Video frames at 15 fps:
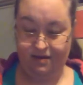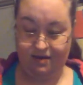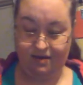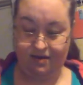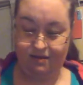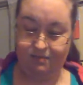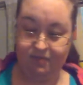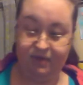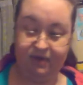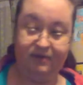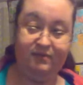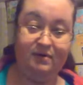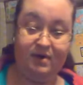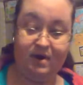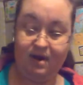And believe
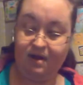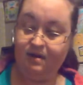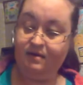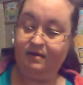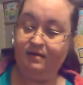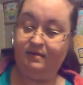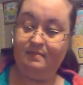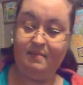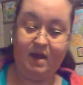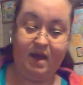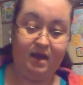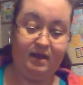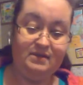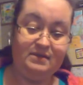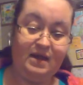it or not, the
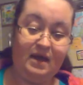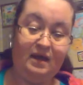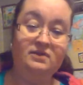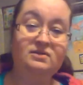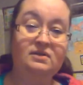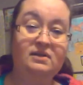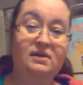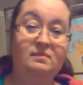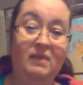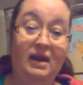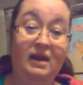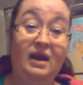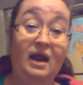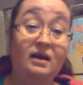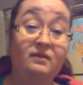bag is actually
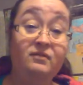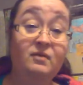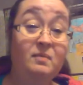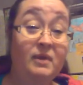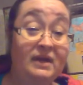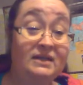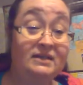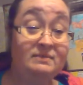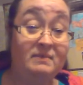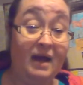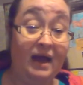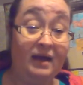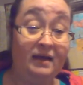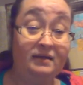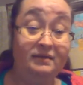made out of a
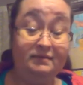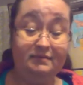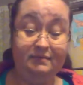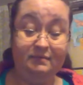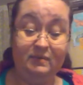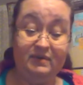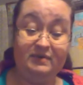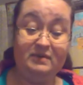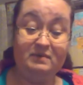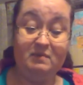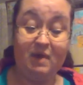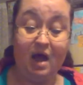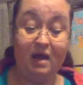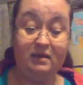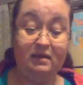placemat with some
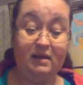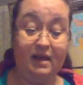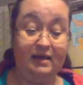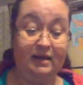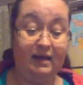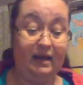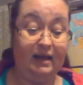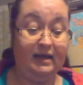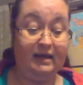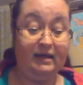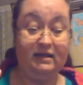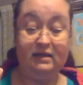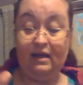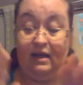cotton lining in it,